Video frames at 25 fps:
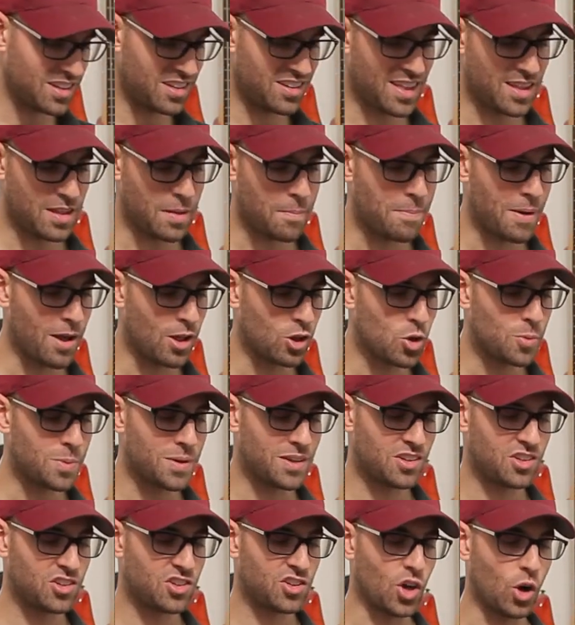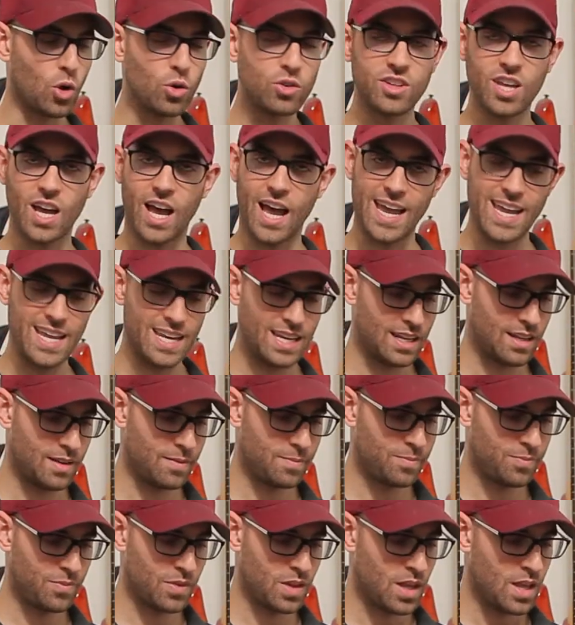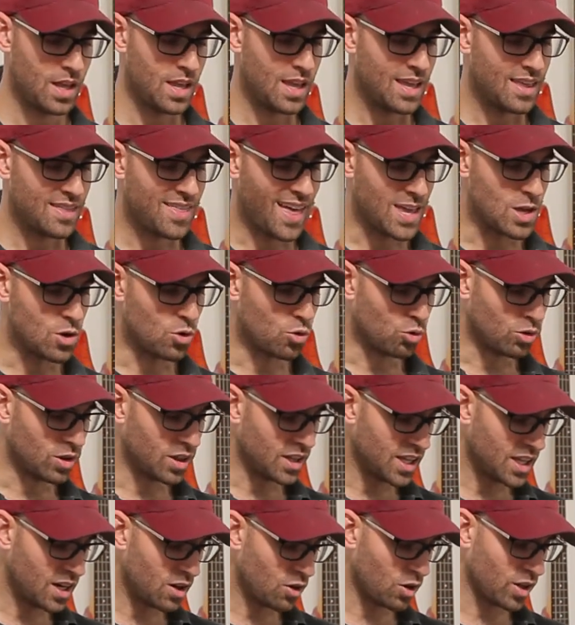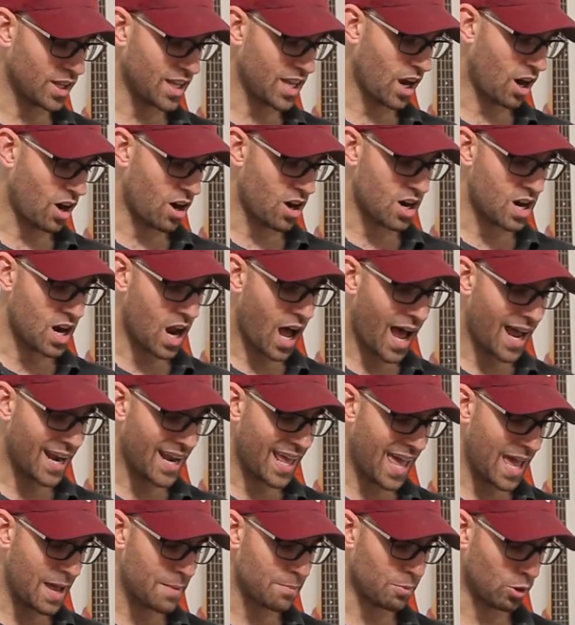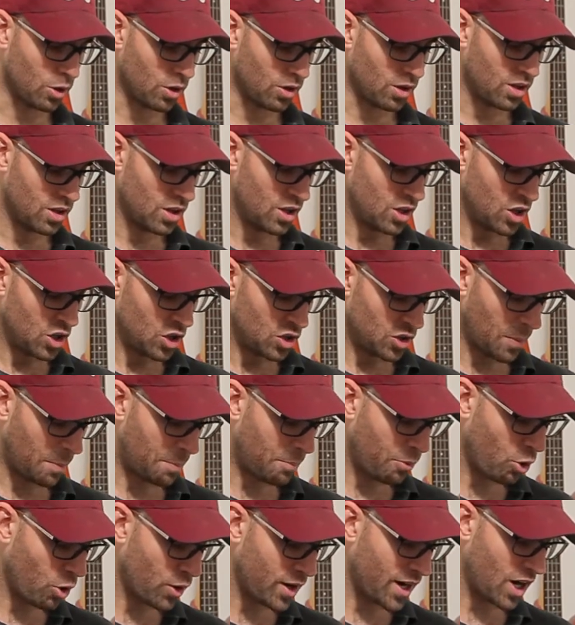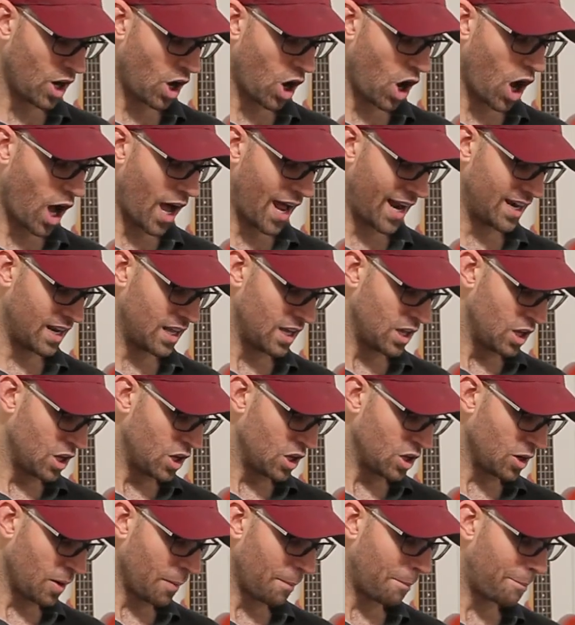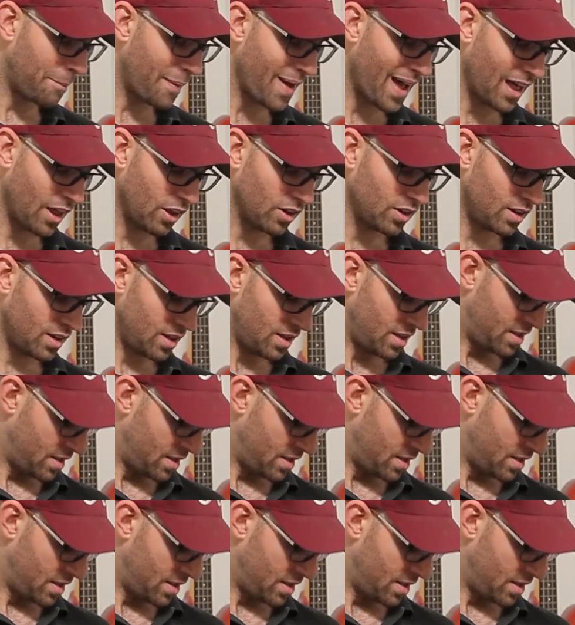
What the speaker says: that the belt loop is so tight that you literally are not able to put it on your belt,